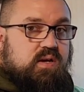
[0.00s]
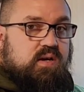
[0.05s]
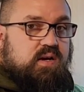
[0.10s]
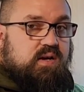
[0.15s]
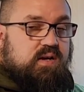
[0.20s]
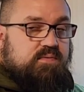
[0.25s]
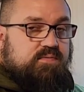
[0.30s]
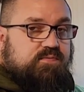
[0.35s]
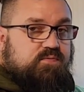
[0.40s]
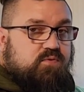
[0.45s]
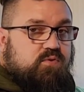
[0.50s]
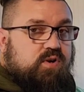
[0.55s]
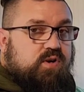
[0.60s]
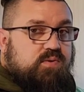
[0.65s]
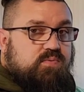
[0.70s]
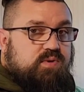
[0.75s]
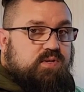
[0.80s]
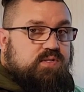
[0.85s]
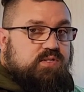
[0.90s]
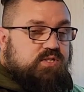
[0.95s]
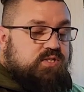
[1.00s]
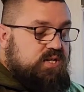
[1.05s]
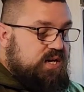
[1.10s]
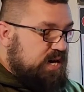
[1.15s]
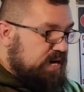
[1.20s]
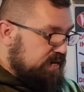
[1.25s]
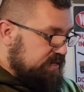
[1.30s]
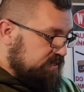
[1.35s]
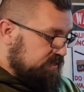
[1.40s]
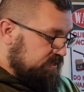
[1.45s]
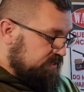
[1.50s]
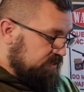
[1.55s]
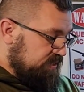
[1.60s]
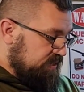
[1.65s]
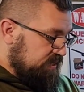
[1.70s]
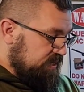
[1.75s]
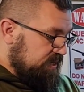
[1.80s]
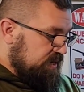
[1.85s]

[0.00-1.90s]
of 41 shots,